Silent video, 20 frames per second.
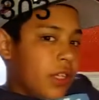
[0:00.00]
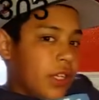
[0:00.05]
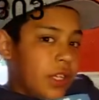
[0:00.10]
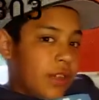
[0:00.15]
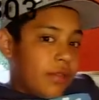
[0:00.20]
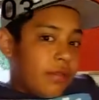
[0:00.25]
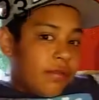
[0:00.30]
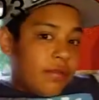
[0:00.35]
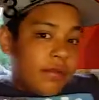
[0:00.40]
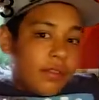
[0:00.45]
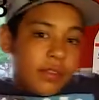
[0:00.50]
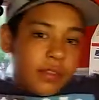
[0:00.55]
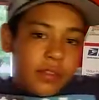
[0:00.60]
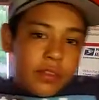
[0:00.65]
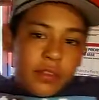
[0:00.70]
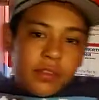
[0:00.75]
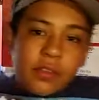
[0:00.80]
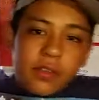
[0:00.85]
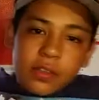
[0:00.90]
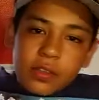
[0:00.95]
gift,
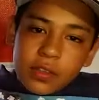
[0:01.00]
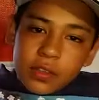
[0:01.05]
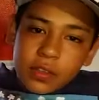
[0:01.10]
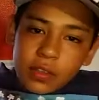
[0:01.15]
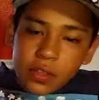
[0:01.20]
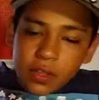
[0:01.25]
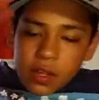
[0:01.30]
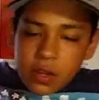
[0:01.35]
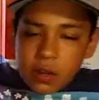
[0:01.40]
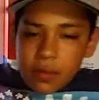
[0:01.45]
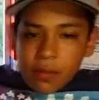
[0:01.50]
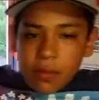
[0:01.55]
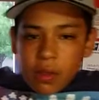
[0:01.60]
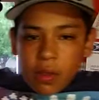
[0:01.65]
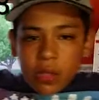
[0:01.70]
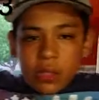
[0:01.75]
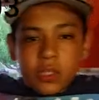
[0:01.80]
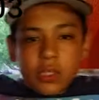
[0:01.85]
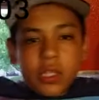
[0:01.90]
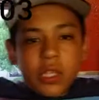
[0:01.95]
an
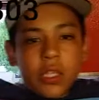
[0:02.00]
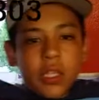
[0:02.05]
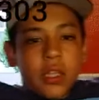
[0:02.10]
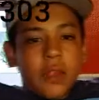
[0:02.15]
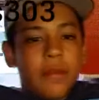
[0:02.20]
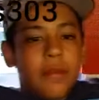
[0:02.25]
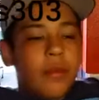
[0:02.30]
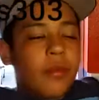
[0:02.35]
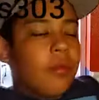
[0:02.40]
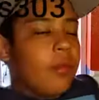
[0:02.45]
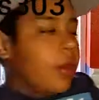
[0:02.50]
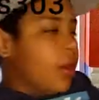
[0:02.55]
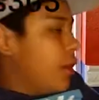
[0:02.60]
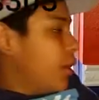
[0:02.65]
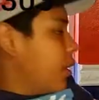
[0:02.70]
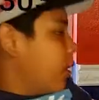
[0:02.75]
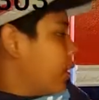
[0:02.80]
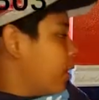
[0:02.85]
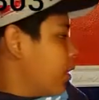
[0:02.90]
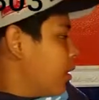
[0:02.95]
unboxing number one.
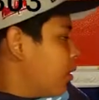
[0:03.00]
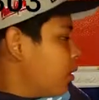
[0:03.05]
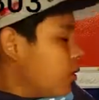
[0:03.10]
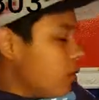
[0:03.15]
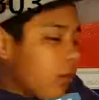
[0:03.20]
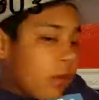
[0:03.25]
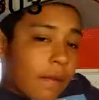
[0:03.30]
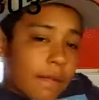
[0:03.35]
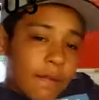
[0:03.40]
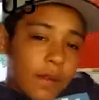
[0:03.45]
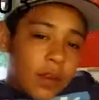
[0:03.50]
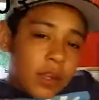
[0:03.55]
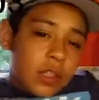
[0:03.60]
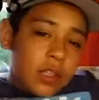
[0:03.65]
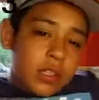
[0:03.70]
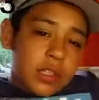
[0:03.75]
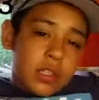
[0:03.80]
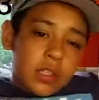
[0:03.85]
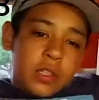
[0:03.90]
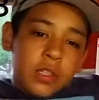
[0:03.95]
Well
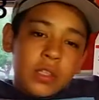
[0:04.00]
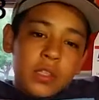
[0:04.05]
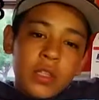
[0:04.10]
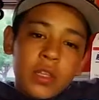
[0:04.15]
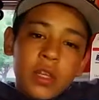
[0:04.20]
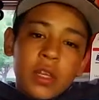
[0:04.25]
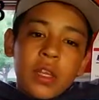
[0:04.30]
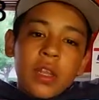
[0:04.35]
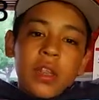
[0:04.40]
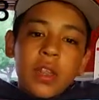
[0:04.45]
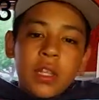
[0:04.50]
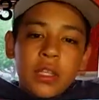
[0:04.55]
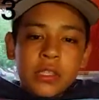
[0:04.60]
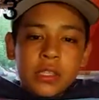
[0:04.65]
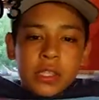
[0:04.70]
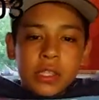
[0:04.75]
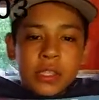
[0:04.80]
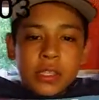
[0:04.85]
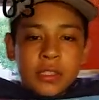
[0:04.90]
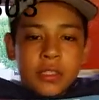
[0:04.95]
first, let's
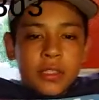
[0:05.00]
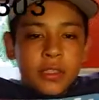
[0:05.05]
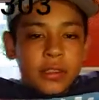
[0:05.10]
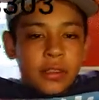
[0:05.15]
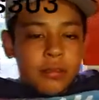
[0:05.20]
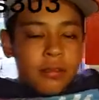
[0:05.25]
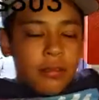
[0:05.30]
get into the